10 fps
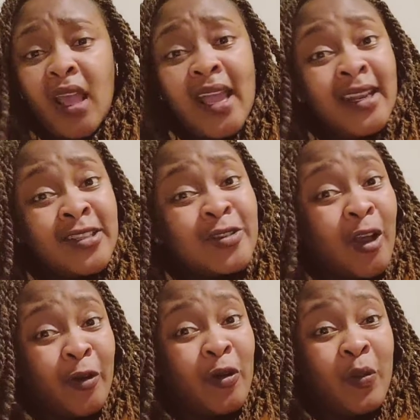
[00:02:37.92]
And it's
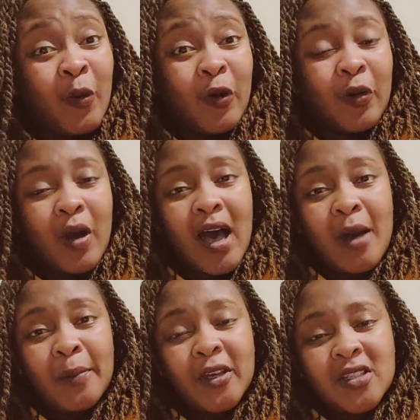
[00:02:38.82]
not normal,
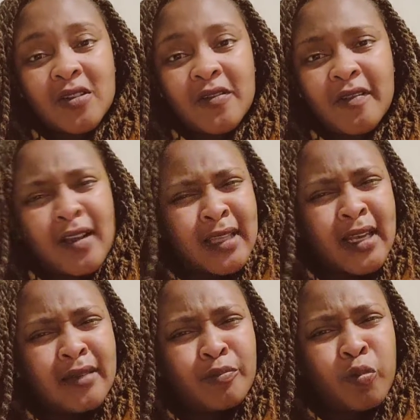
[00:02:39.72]
because of the fact
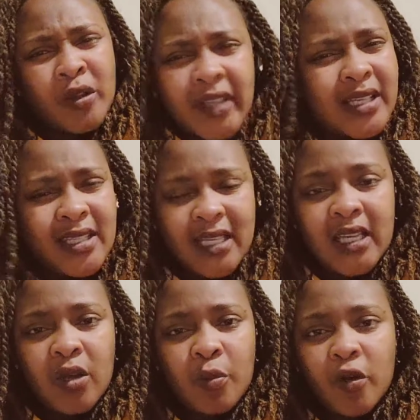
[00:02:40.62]
that what they
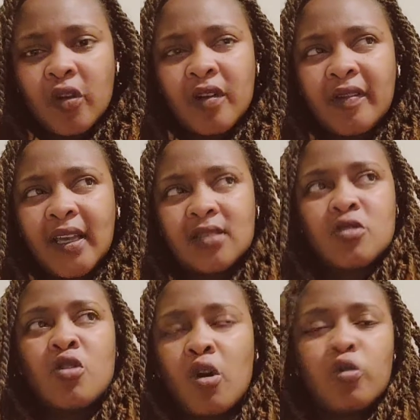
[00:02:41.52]
see on pornography is
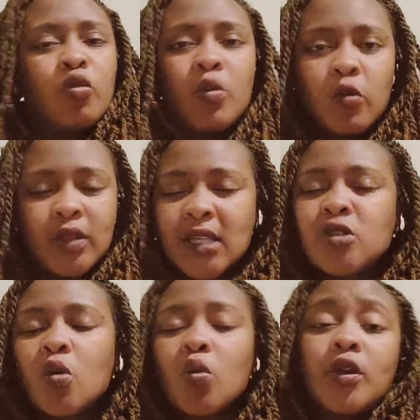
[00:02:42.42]
not normal. That's
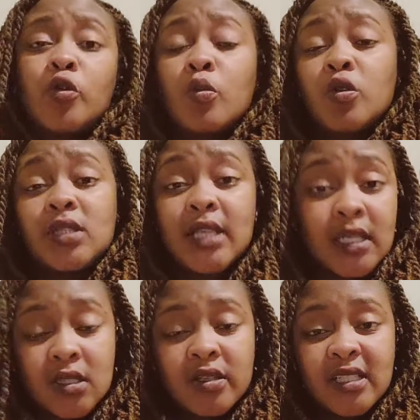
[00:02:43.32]
not what normal
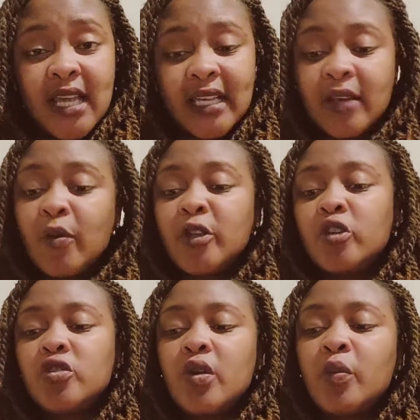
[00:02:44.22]
sex looks like. And
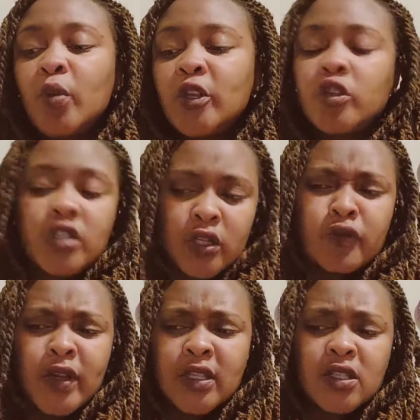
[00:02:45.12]
when your
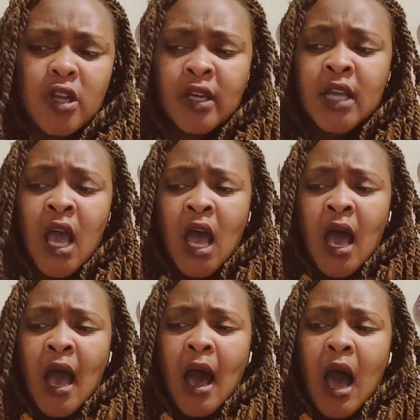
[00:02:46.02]
children start
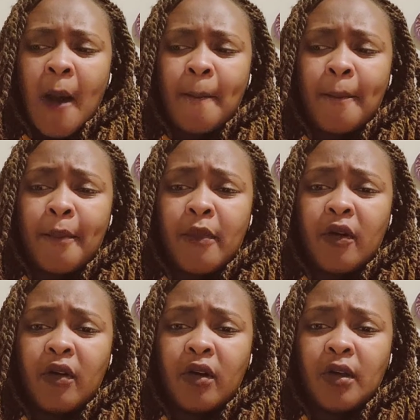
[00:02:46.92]

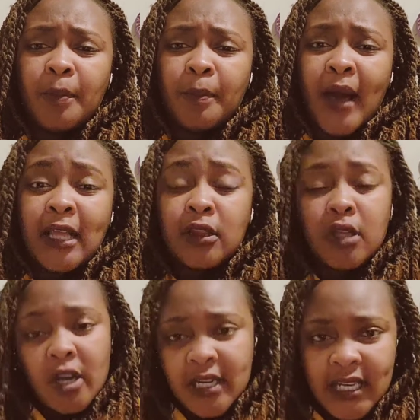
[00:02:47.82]
by
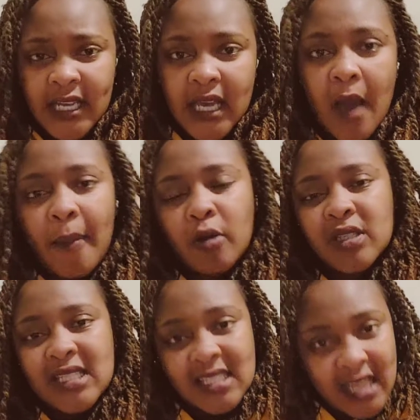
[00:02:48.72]
learning
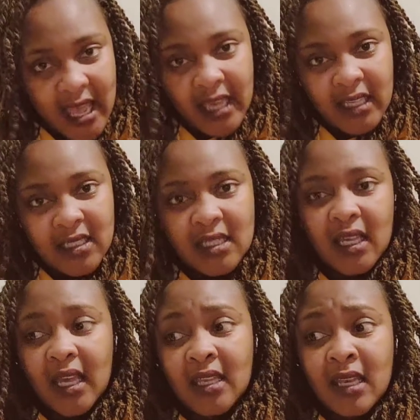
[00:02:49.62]
about sex
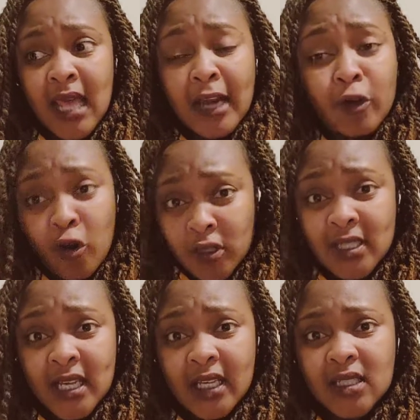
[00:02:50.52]
in that
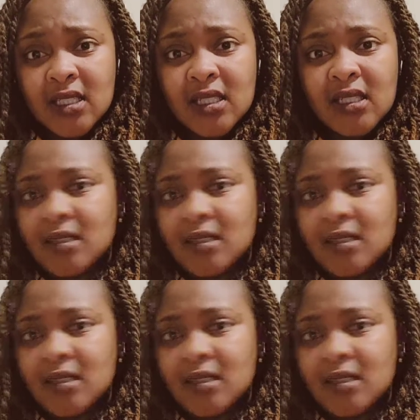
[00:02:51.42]
context,